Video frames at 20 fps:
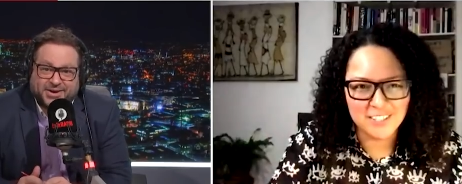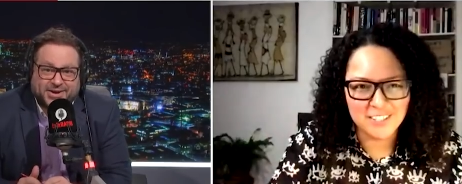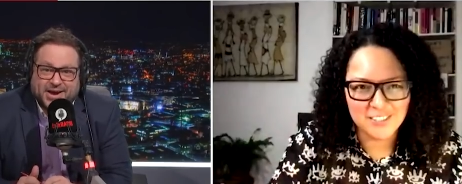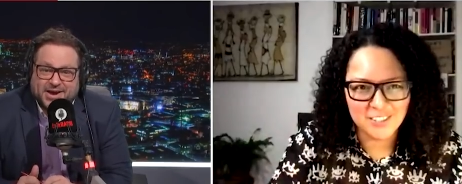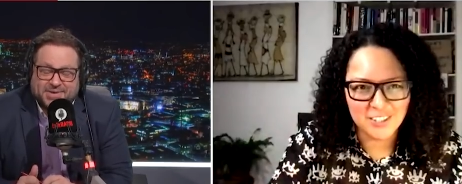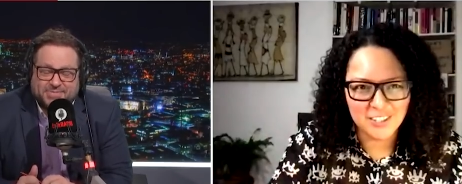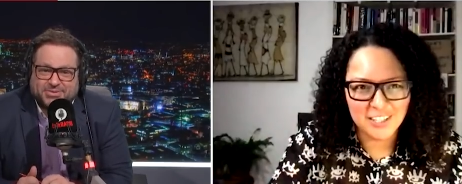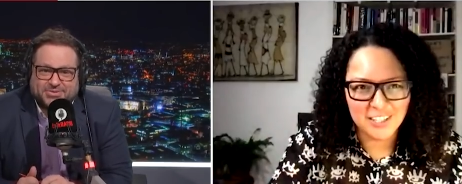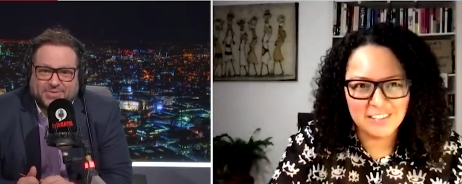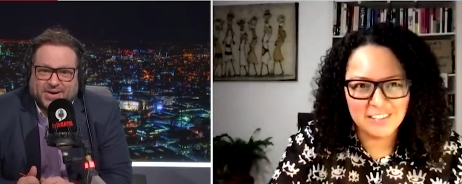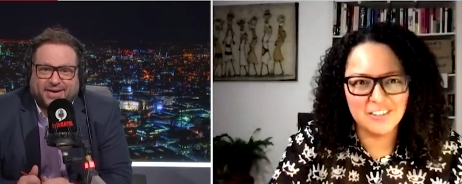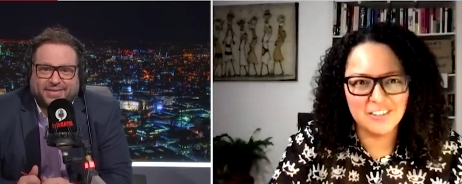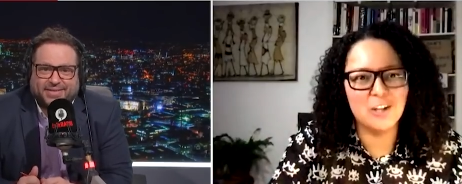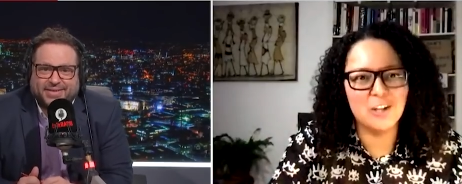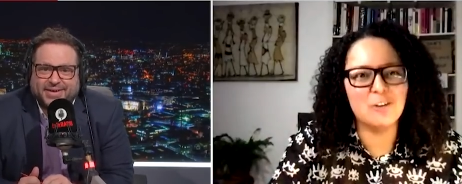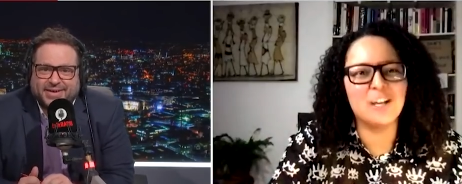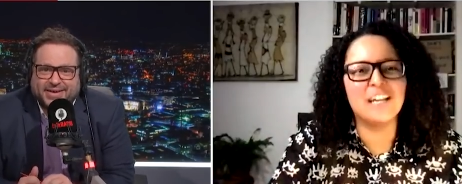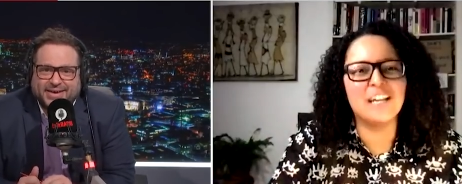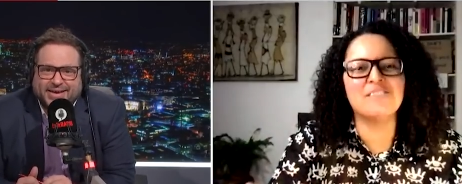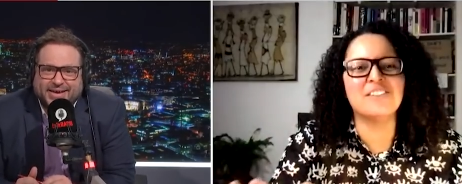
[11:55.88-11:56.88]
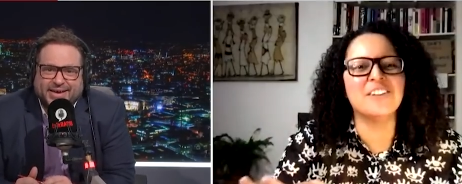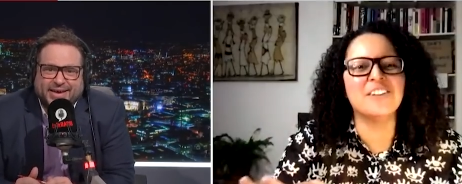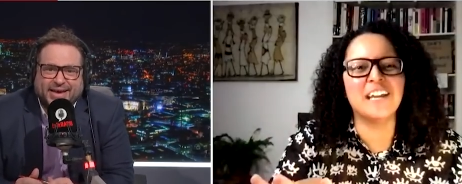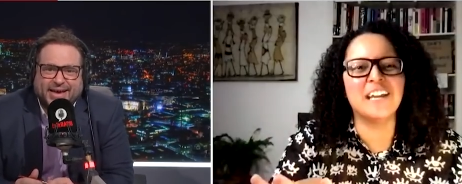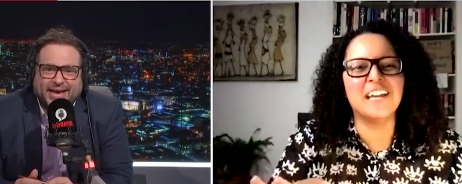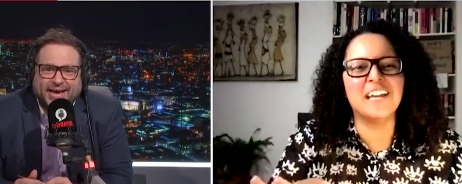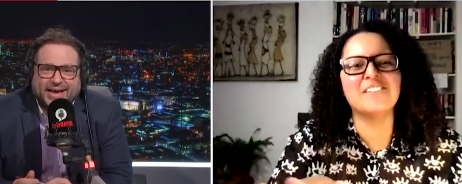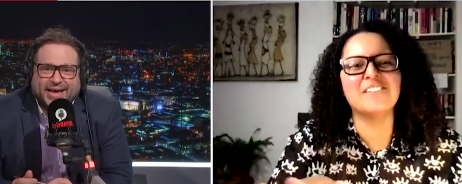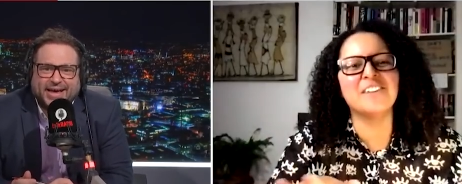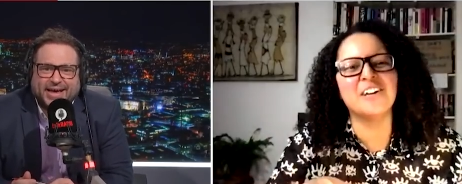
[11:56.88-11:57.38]
Speaker 1: I am as well. even though we're
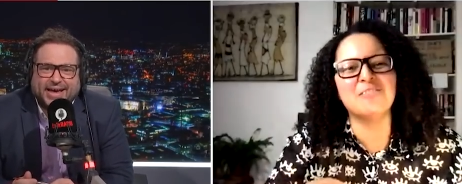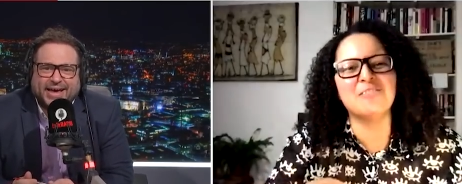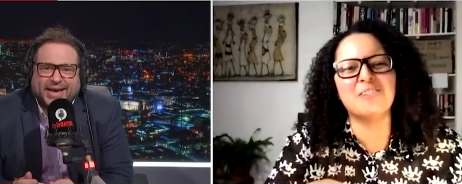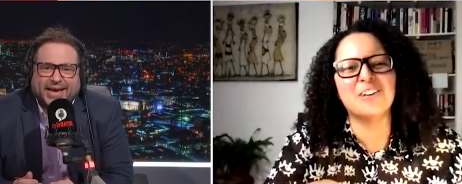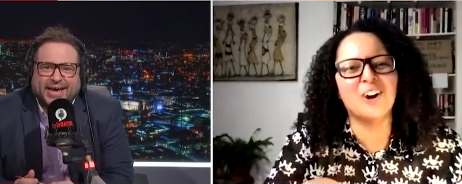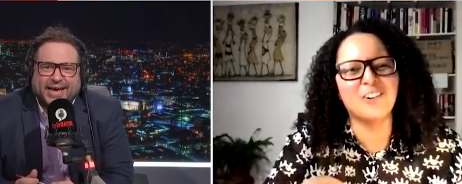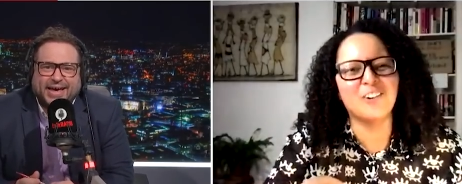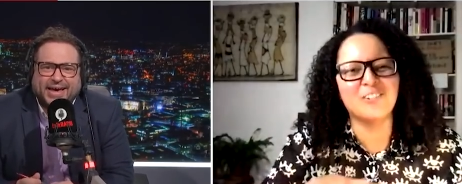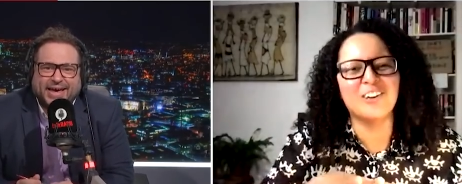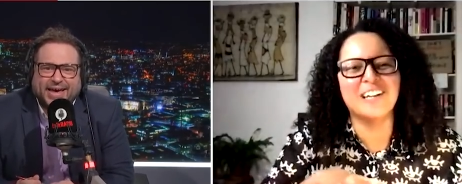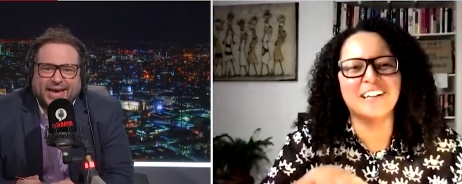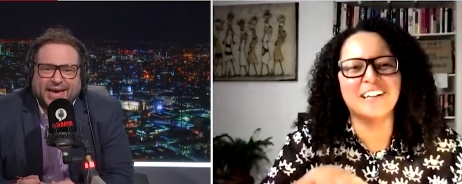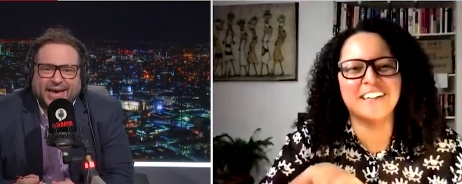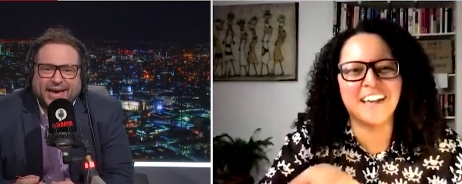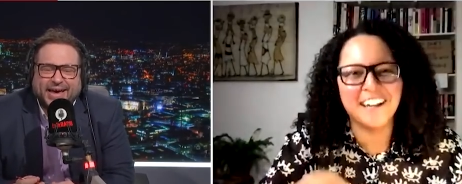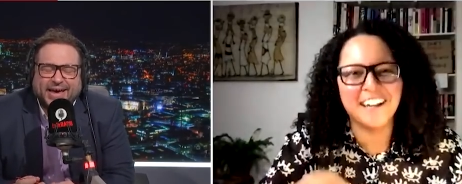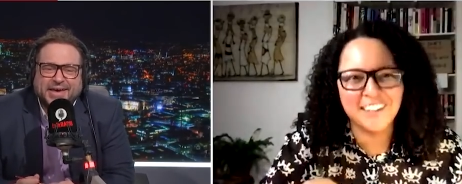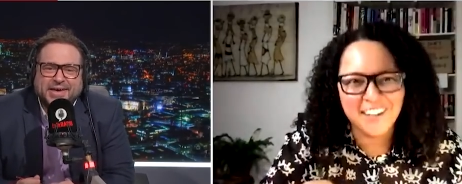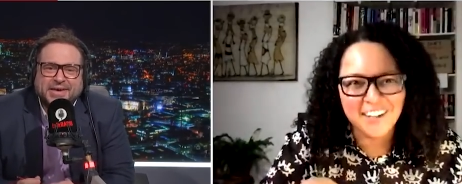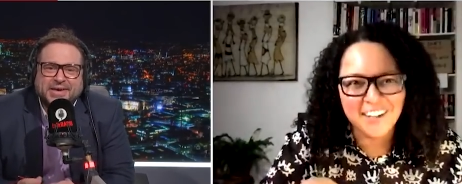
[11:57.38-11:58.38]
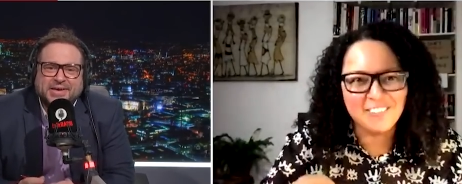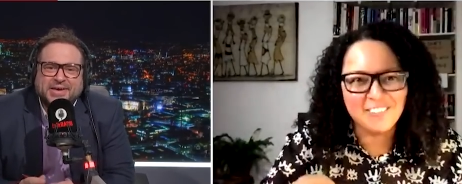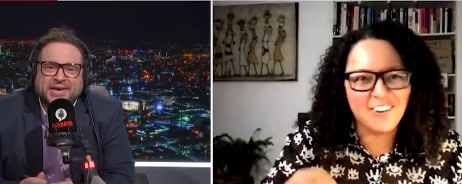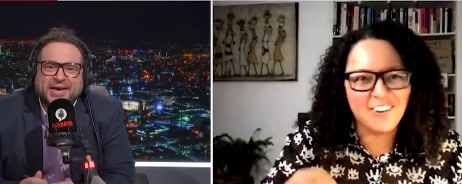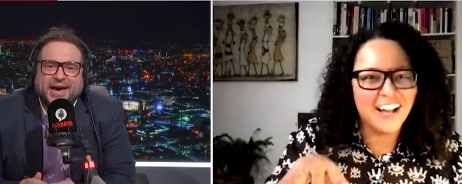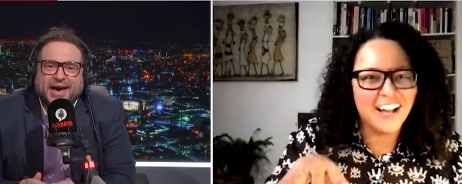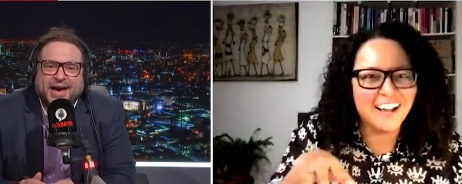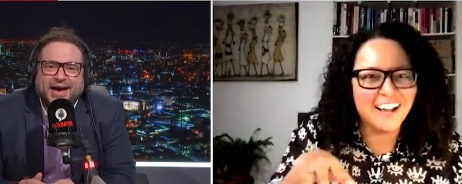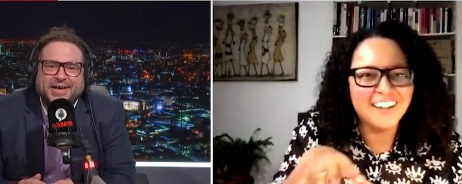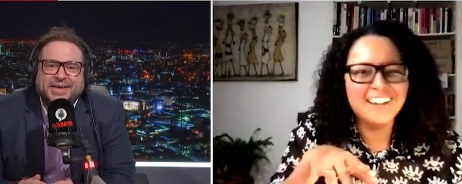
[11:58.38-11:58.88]
not really getting anywhere,
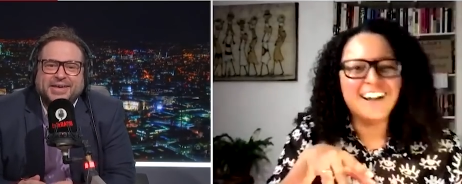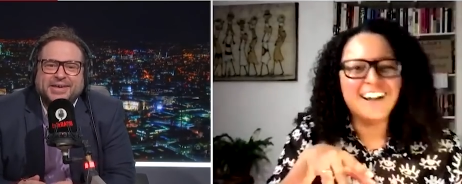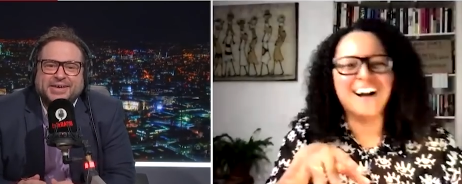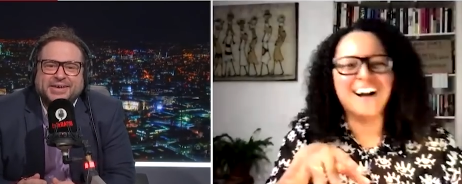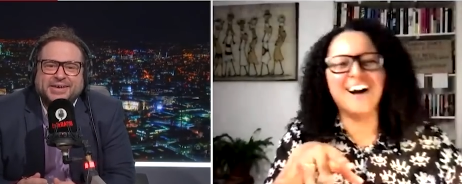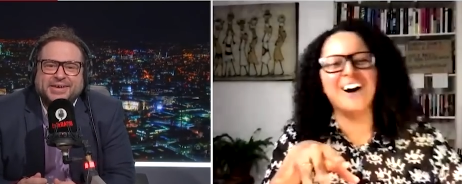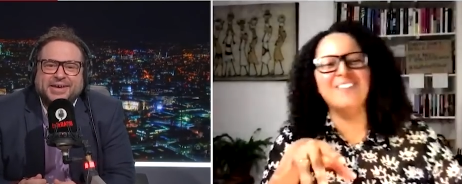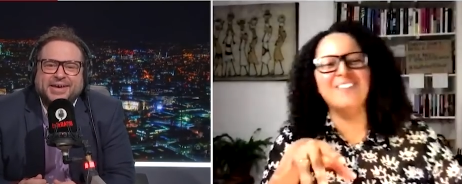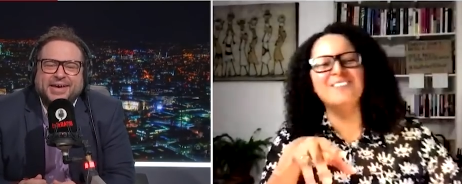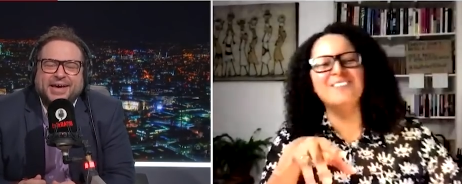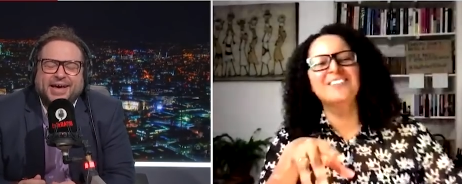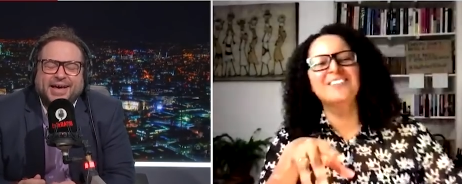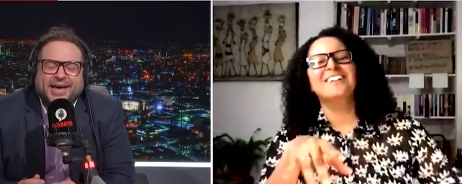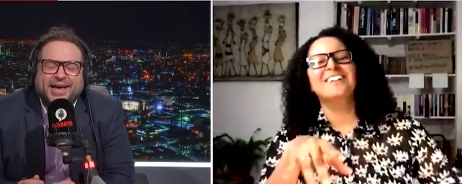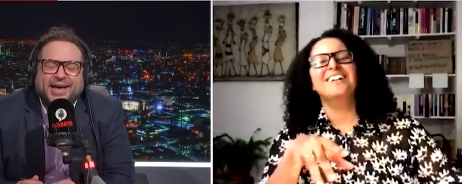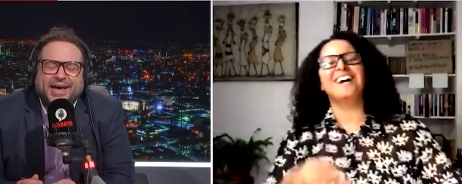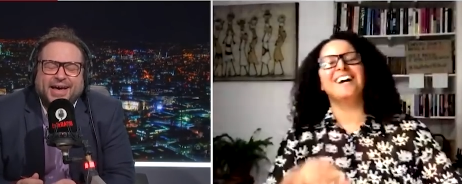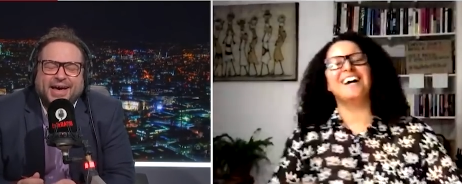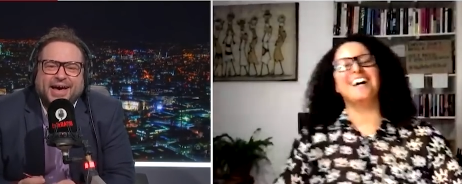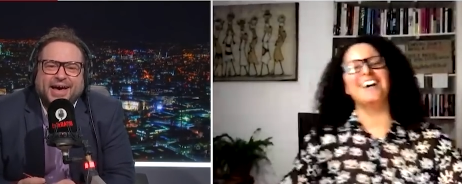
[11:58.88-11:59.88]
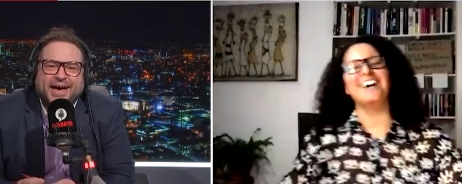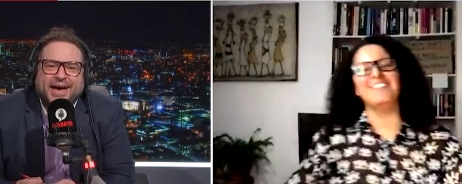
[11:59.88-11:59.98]
um, um, I just